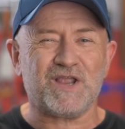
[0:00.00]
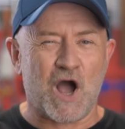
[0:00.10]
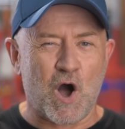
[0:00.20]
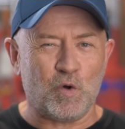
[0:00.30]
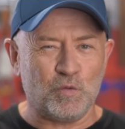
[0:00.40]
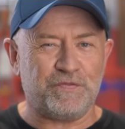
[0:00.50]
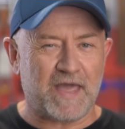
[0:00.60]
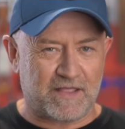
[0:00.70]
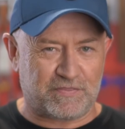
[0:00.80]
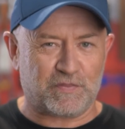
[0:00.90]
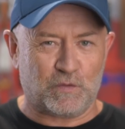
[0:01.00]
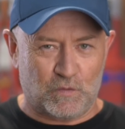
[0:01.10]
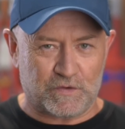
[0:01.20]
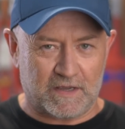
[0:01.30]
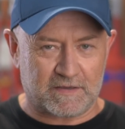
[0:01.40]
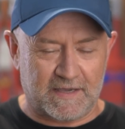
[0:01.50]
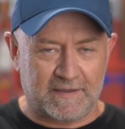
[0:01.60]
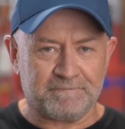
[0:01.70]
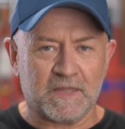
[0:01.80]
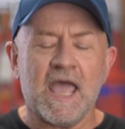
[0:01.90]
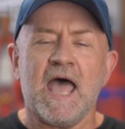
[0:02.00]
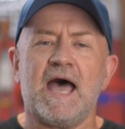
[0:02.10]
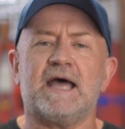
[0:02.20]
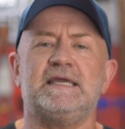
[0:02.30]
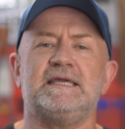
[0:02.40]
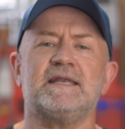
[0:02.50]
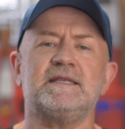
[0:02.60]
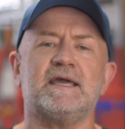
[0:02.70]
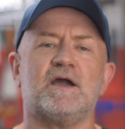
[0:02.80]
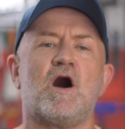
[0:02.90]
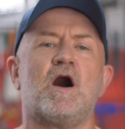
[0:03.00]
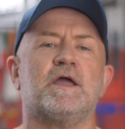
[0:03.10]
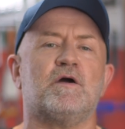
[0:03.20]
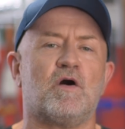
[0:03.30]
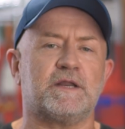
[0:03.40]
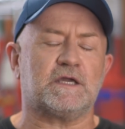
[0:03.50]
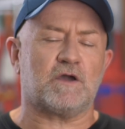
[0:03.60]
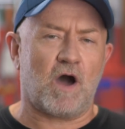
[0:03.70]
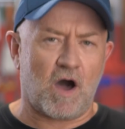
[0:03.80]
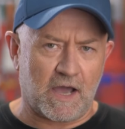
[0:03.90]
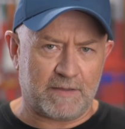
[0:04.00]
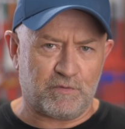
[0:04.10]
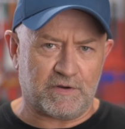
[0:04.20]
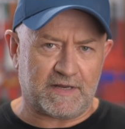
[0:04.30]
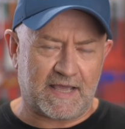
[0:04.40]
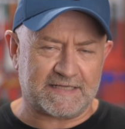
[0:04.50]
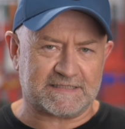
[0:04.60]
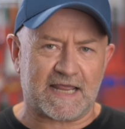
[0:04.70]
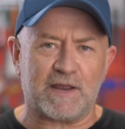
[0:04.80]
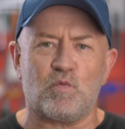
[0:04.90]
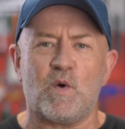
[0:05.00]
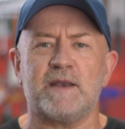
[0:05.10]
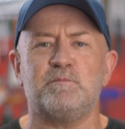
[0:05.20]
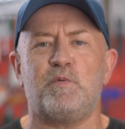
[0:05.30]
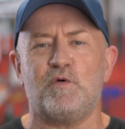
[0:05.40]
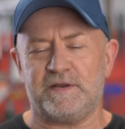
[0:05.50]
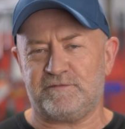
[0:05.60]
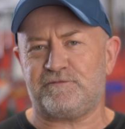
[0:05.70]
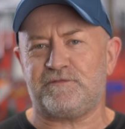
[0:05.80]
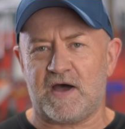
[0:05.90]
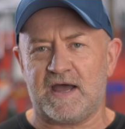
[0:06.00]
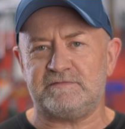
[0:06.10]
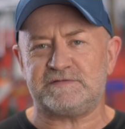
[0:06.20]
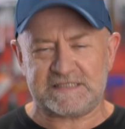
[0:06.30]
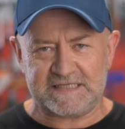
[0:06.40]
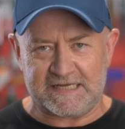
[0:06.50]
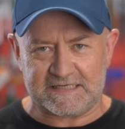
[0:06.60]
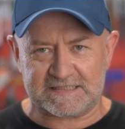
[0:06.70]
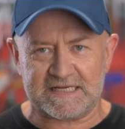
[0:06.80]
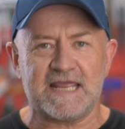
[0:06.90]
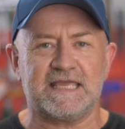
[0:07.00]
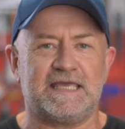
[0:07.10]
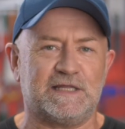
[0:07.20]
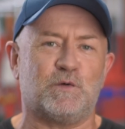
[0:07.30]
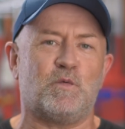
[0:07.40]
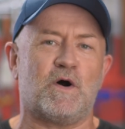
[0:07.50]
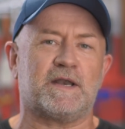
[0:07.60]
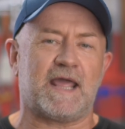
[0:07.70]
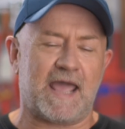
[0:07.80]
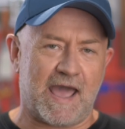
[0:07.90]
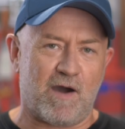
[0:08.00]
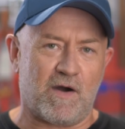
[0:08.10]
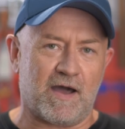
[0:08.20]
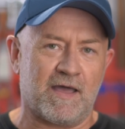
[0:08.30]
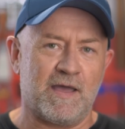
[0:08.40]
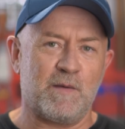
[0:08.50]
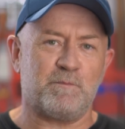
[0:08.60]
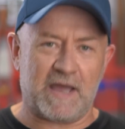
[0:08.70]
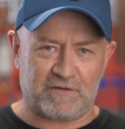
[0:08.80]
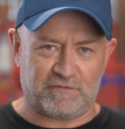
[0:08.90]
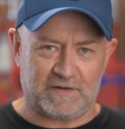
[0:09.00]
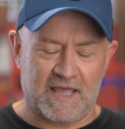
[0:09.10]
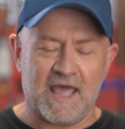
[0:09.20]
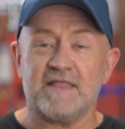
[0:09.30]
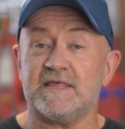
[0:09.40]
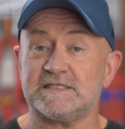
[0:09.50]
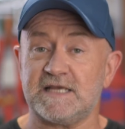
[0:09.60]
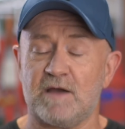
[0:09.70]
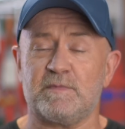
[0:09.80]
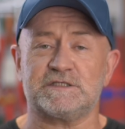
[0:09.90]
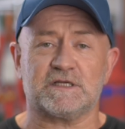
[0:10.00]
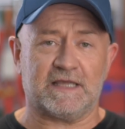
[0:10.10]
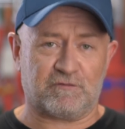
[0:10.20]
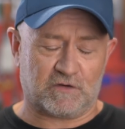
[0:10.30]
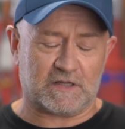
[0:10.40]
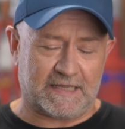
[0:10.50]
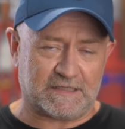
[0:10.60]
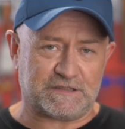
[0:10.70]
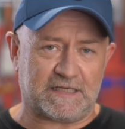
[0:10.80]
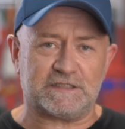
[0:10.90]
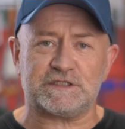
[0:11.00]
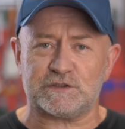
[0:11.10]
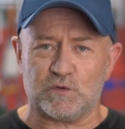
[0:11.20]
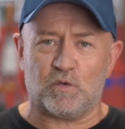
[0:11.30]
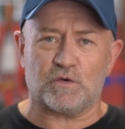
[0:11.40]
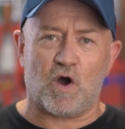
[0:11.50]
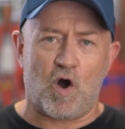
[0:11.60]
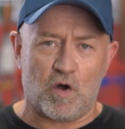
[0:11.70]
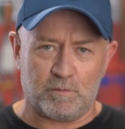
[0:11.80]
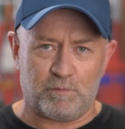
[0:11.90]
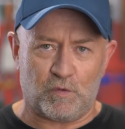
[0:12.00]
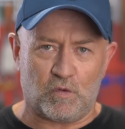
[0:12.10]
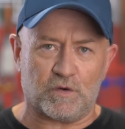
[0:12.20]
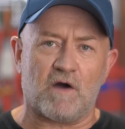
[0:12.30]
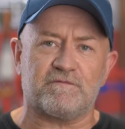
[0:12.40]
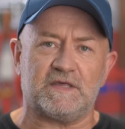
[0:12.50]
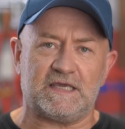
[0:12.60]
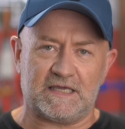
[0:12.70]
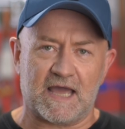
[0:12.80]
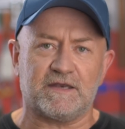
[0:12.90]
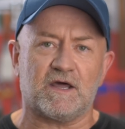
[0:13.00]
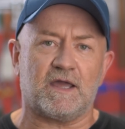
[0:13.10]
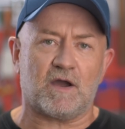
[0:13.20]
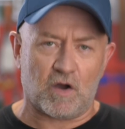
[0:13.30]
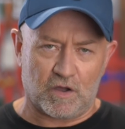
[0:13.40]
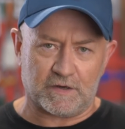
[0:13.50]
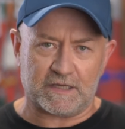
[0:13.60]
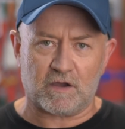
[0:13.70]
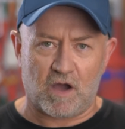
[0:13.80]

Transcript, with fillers: Hold that thought, okay? A Hyundai Ioniq Hybrid has a 1.56 kilowatt hour battery. That's how much electrical energy is stored on board of the Hyundai Ioniq